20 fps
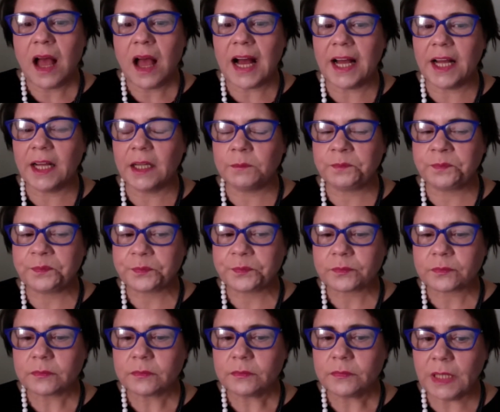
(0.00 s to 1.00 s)

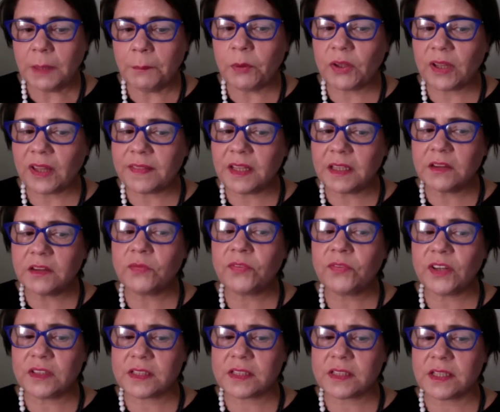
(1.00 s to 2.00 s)
But I think the
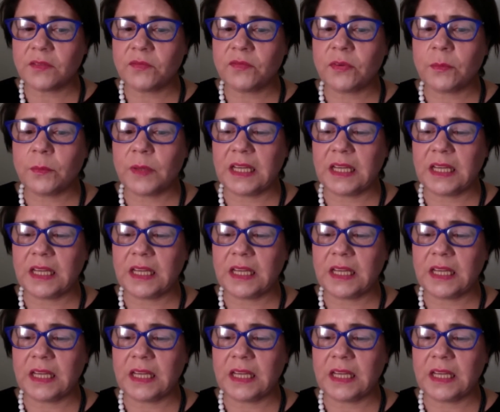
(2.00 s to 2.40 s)
first thing for